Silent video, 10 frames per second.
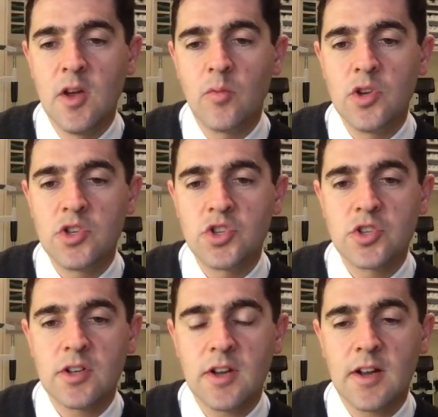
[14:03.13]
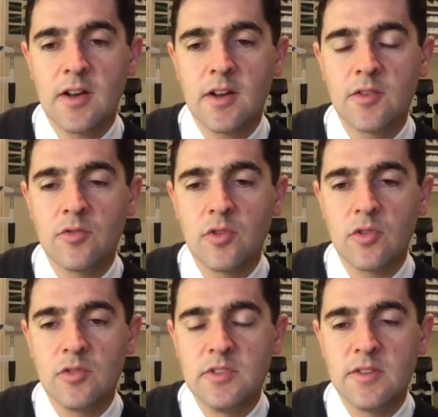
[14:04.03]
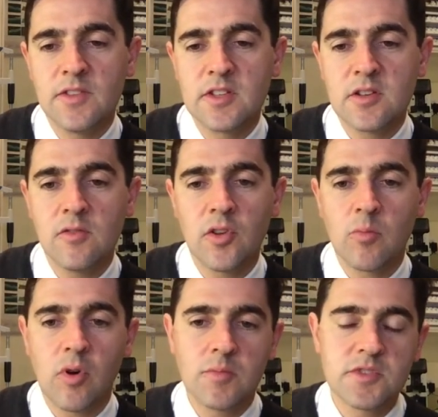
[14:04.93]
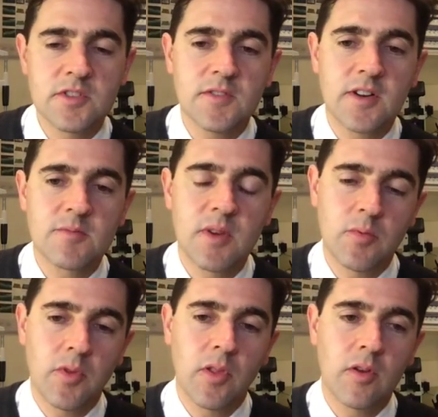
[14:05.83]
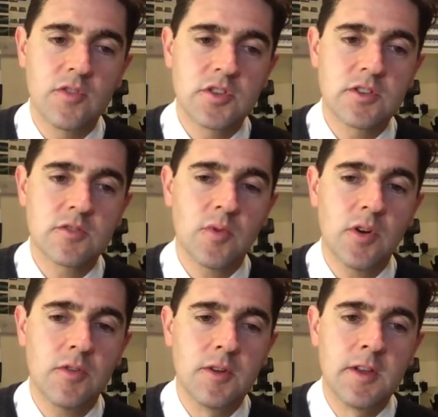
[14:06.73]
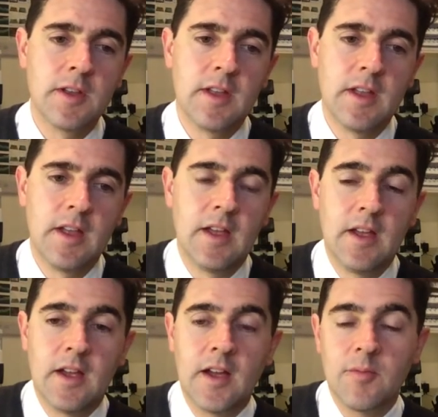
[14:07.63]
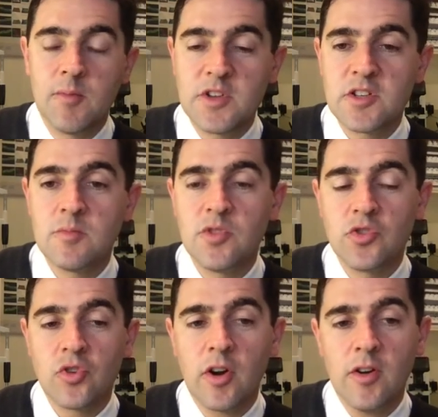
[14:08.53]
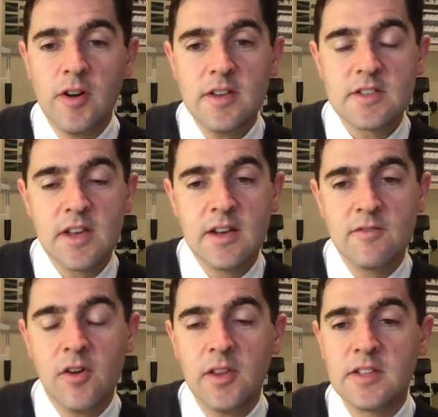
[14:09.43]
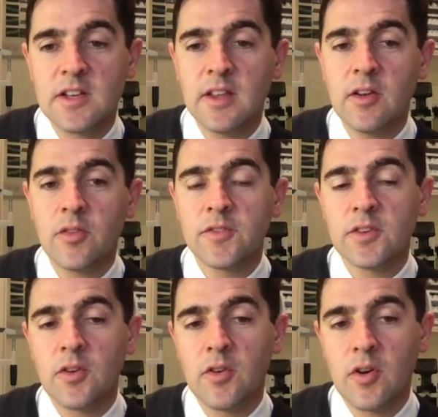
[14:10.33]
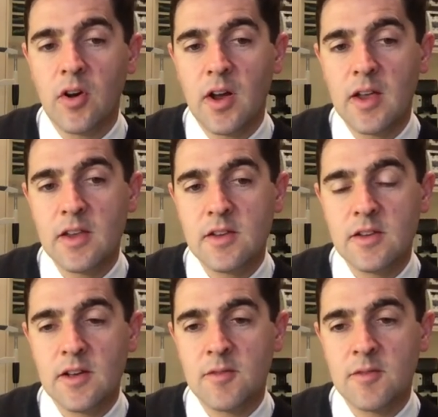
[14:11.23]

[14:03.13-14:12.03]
which I can definitely solve a lot of problems as far as people with low vision as well. I mentioned the dry eyes, and finally telehealth. So I